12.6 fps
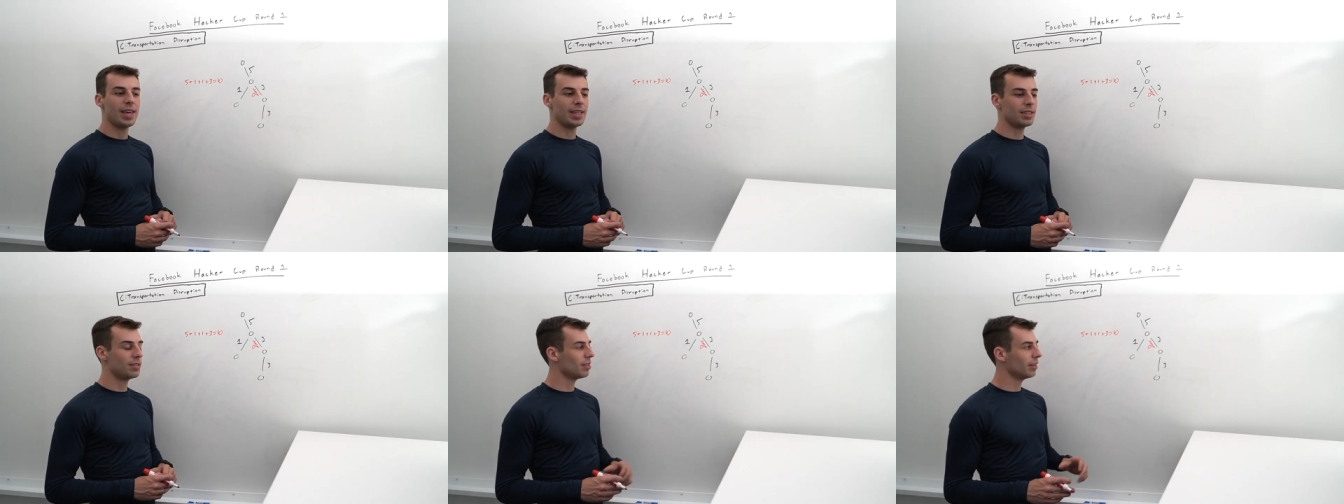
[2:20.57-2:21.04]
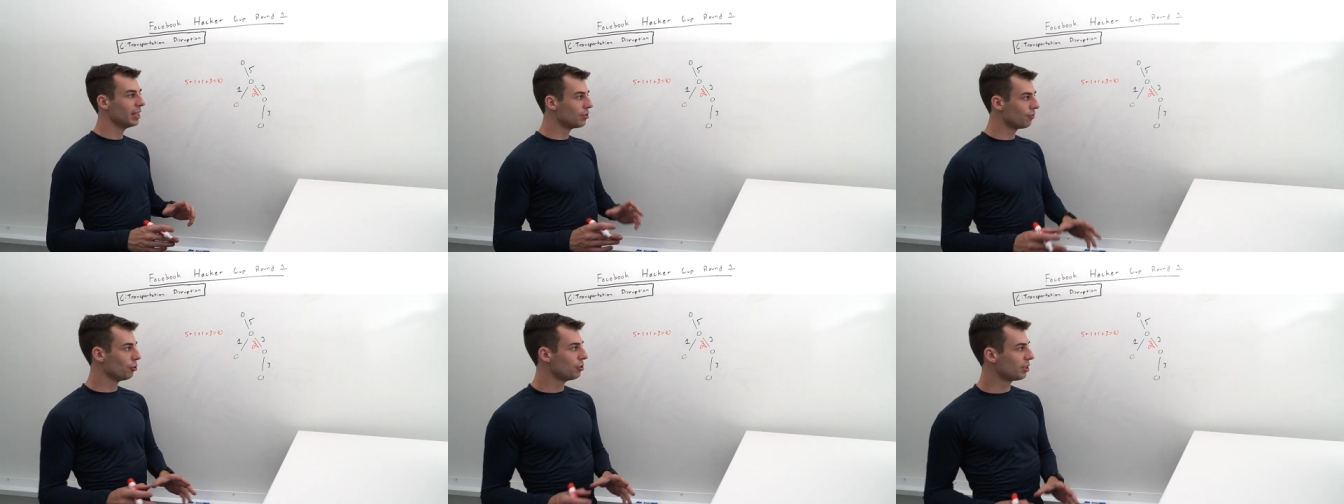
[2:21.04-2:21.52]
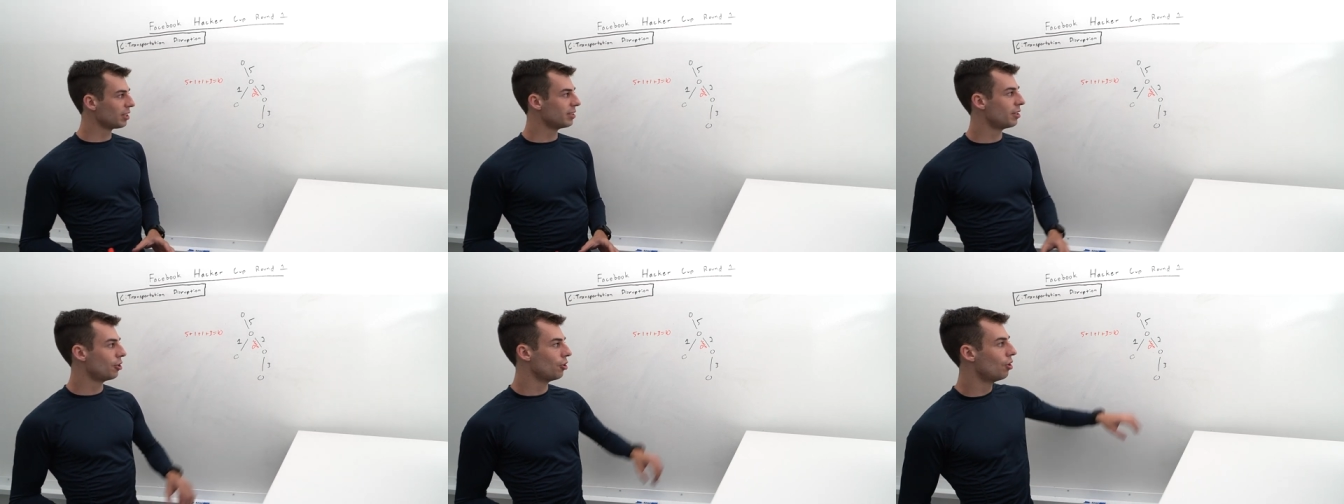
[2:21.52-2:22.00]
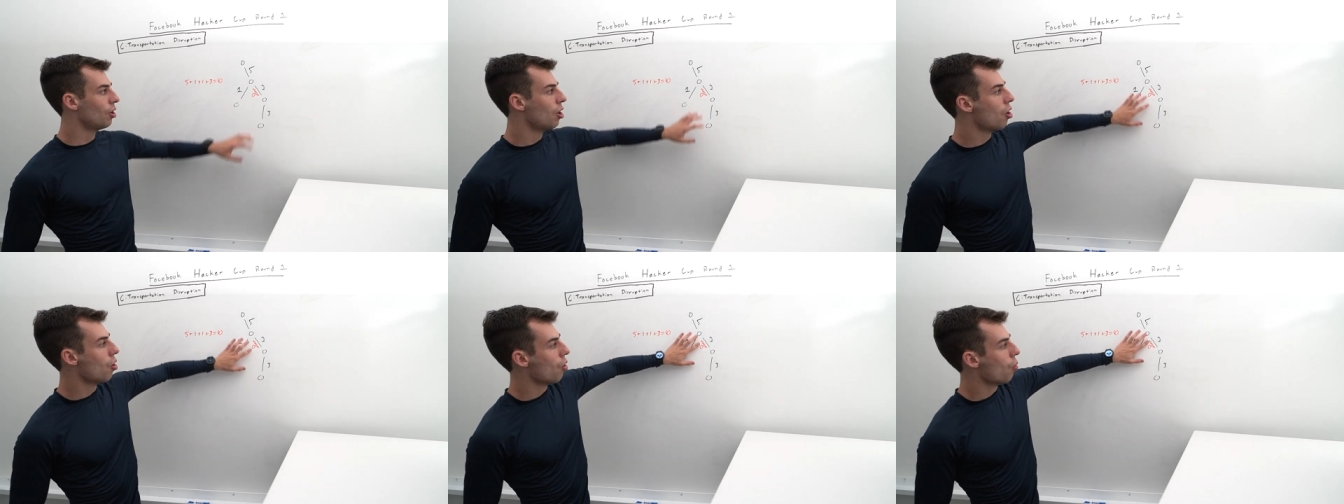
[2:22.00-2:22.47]
is let's first consider
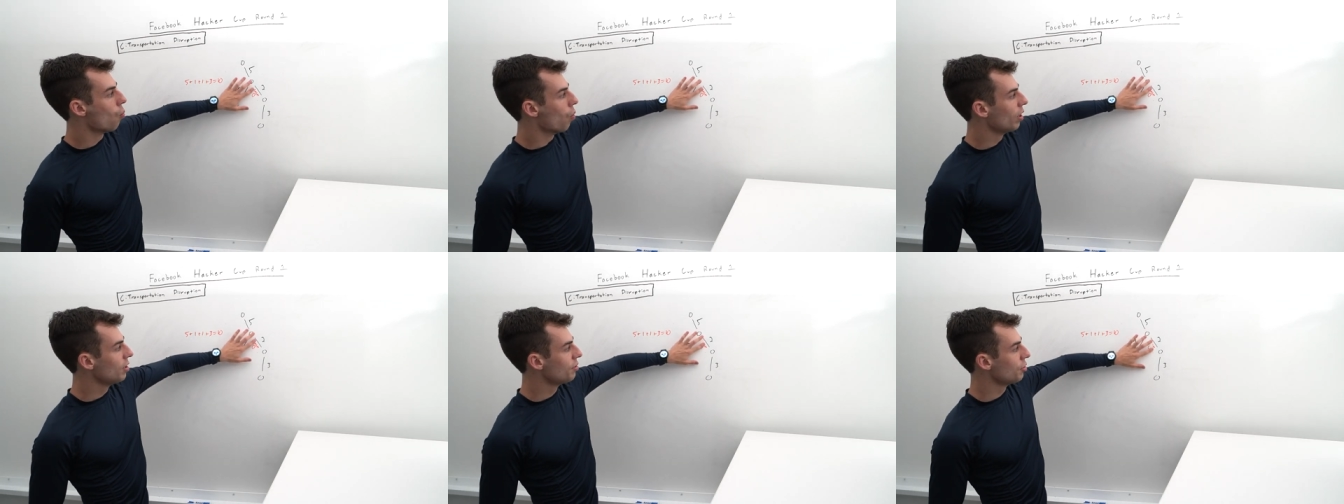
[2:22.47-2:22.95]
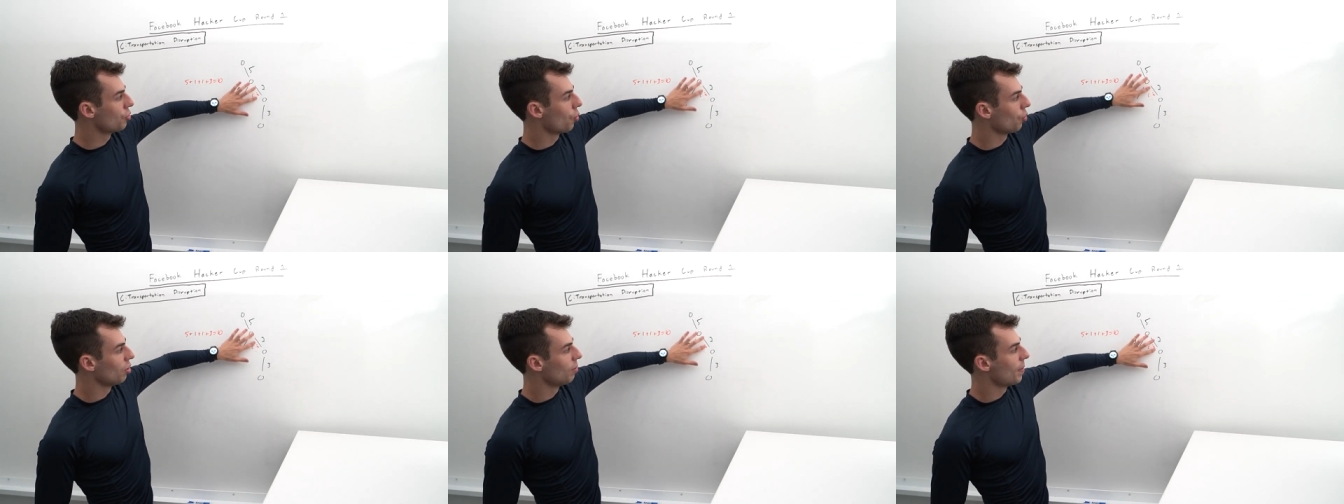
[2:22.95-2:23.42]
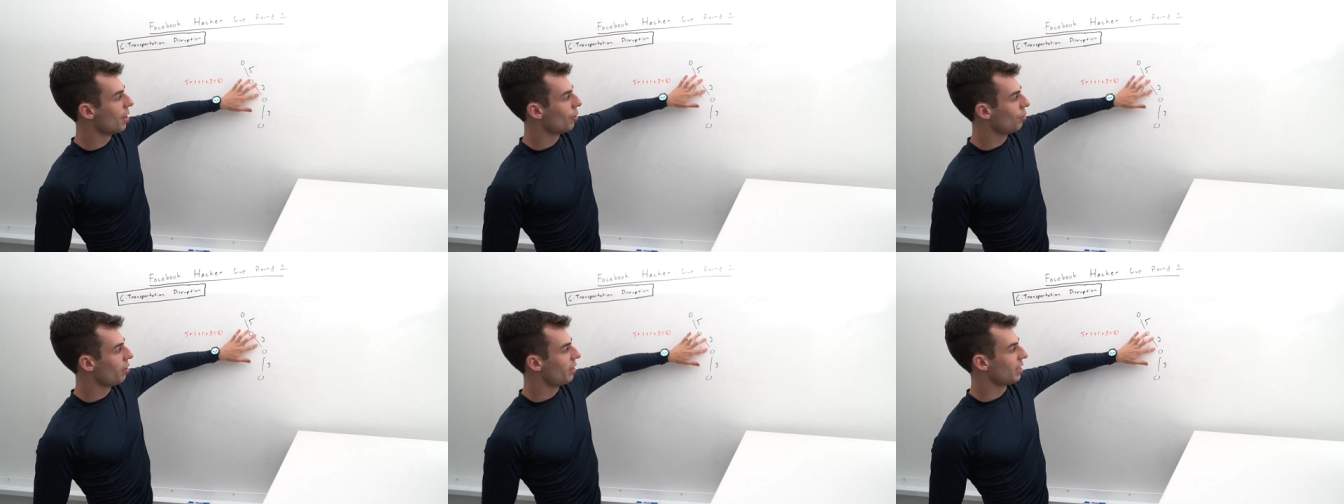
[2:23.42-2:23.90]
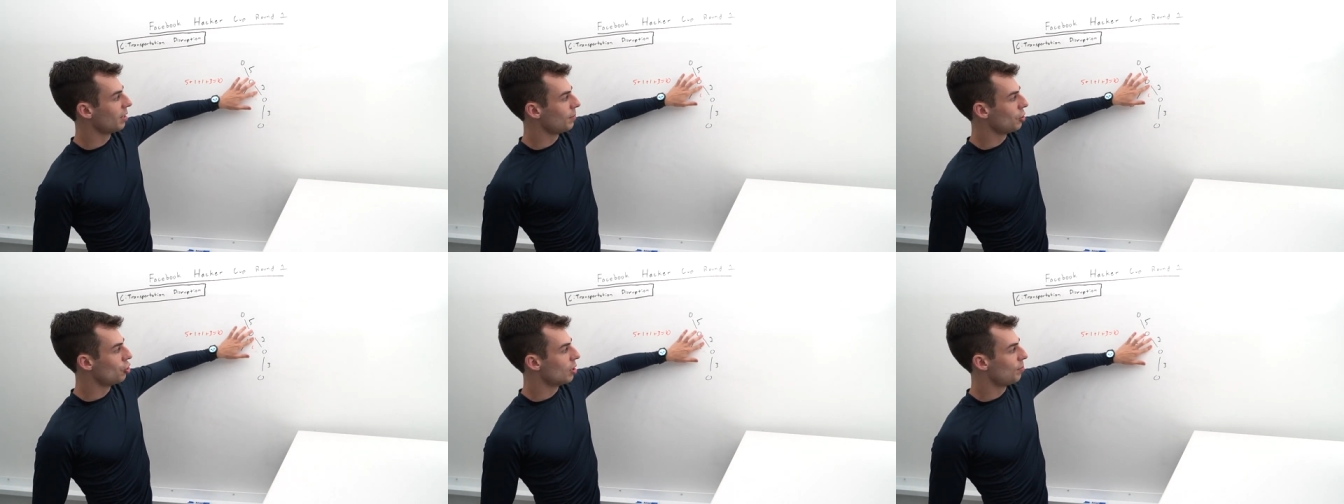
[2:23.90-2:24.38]
what is the total amount that can
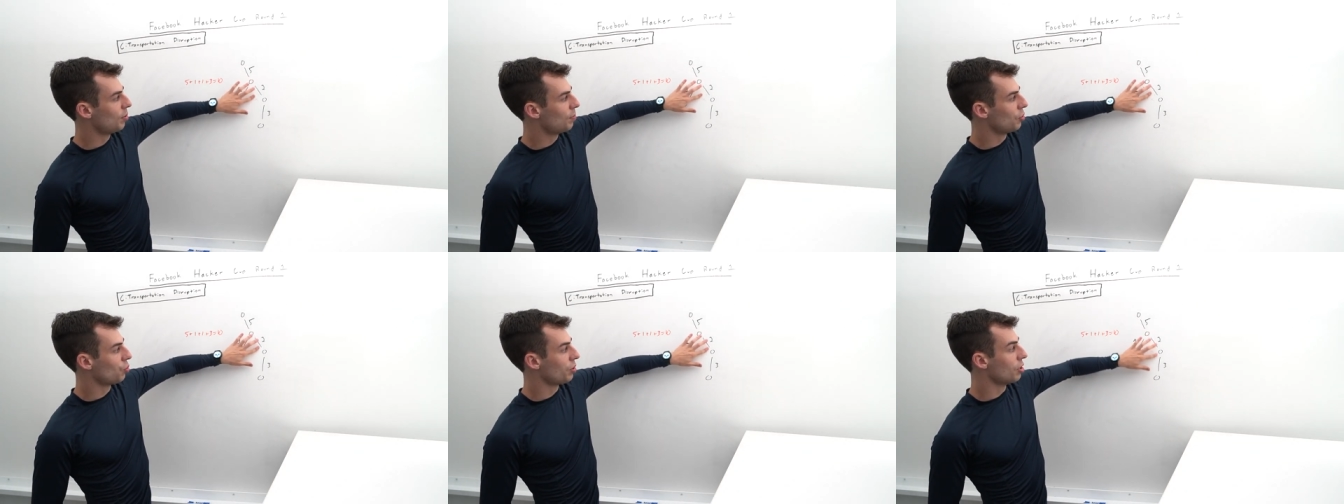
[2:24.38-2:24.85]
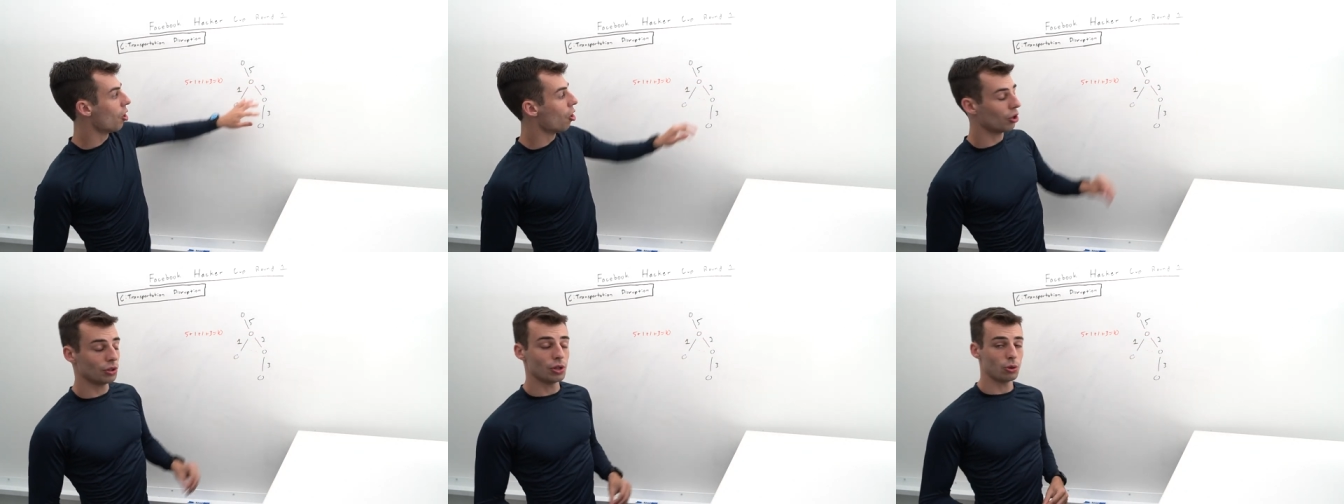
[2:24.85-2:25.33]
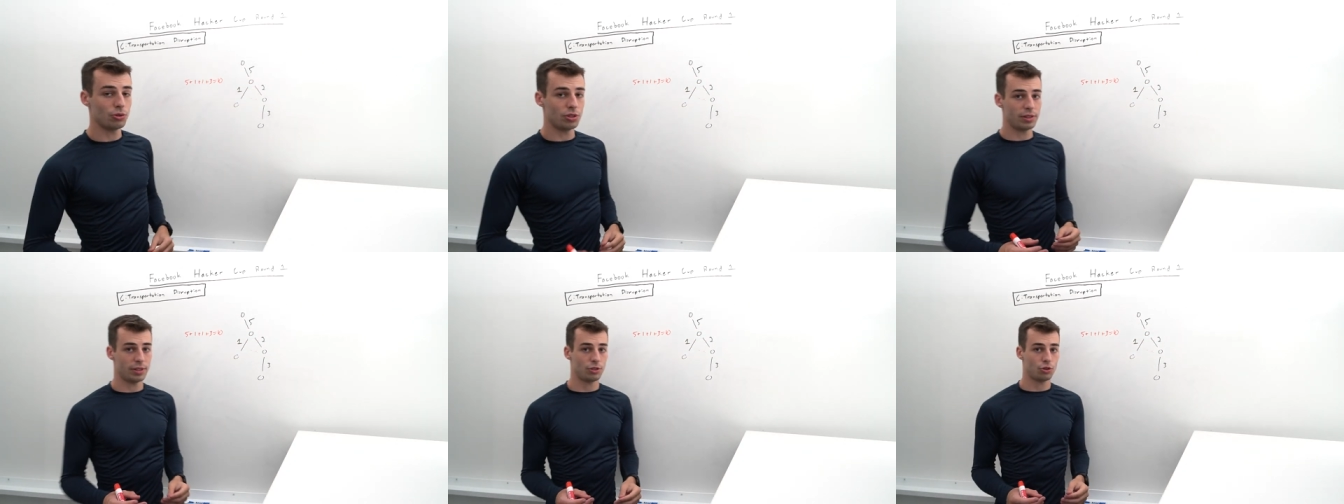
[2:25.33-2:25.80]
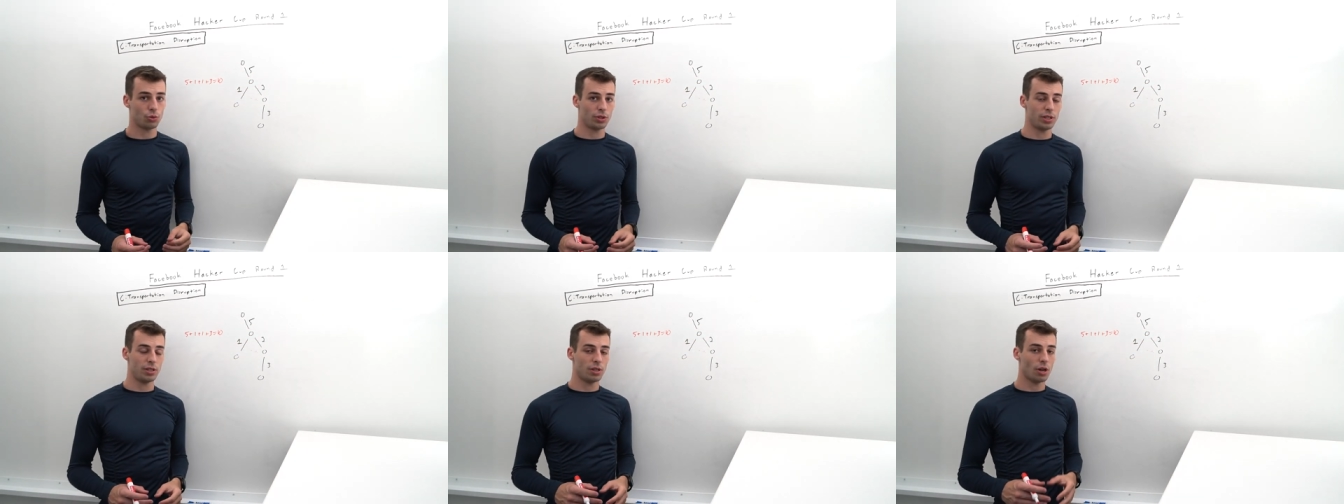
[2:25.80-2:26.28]
be shipped between all nodes in this
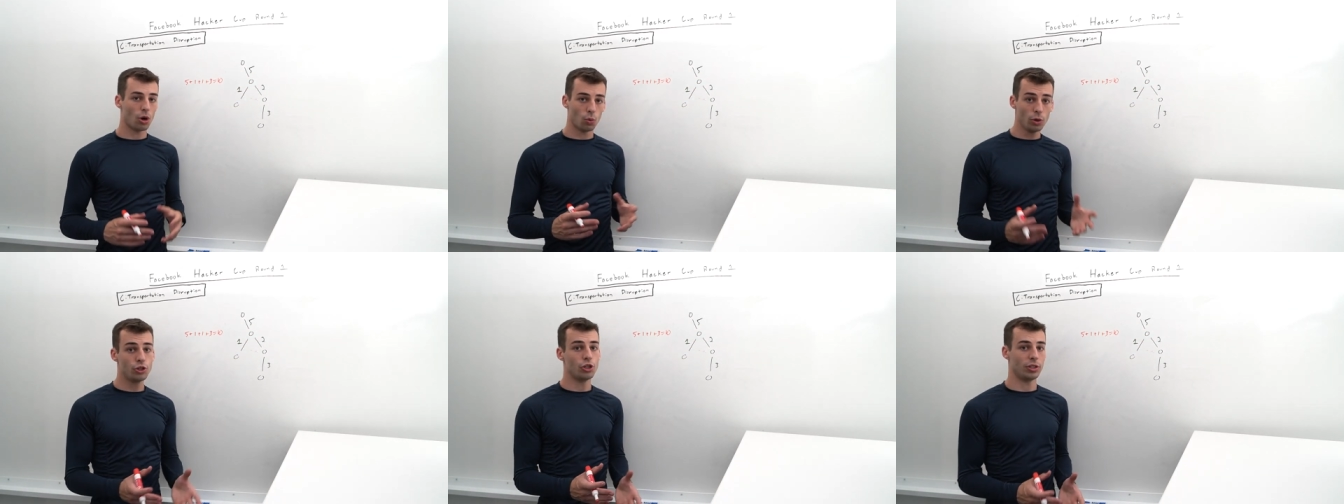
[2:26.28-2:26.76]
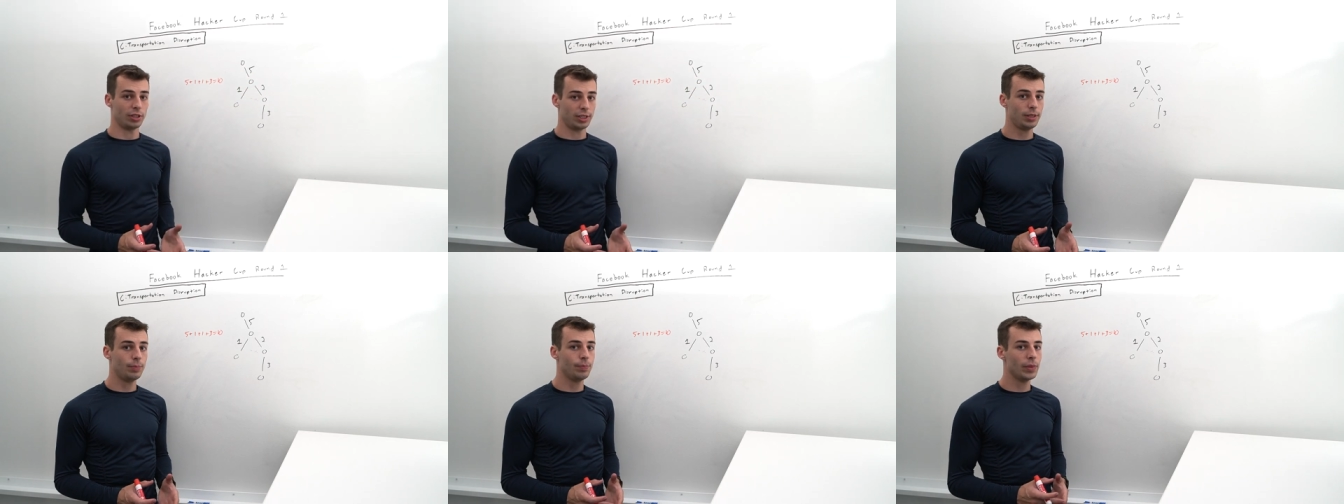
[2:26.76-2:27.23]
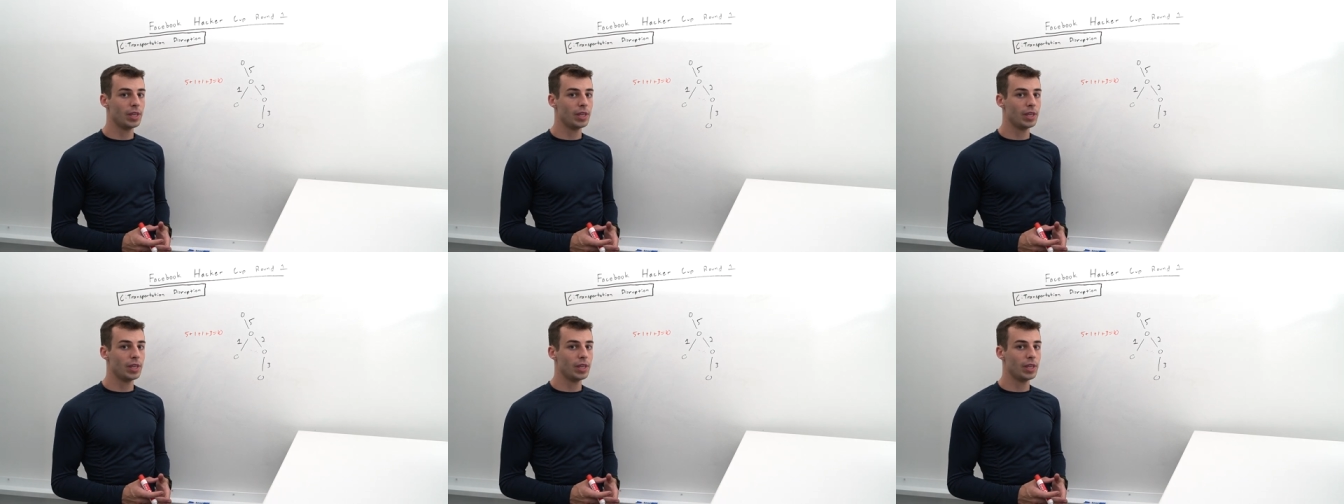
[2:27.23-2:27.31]
tree originally?